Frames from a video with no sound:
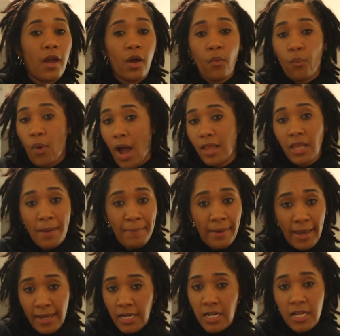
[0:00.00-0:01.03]
While I'm
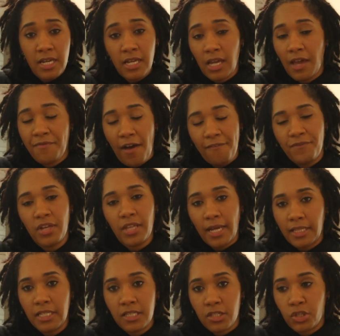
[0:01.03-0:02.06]
editing, if I feel
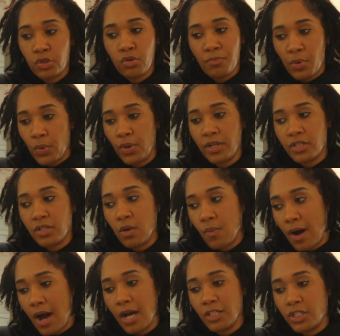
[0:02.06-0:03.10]
like this is too boring to
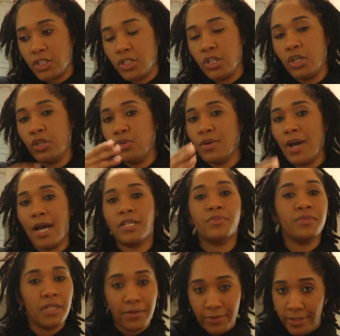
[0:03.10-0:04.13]
watch, you guys
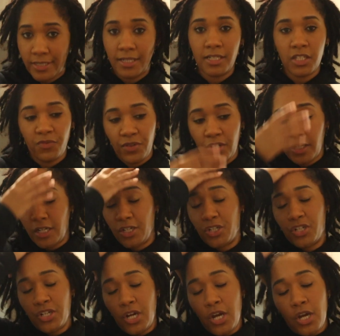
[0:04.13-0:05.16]
will never see this
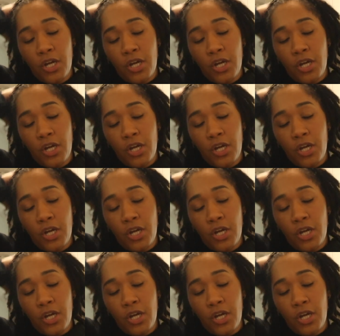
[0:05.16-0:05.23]
footage.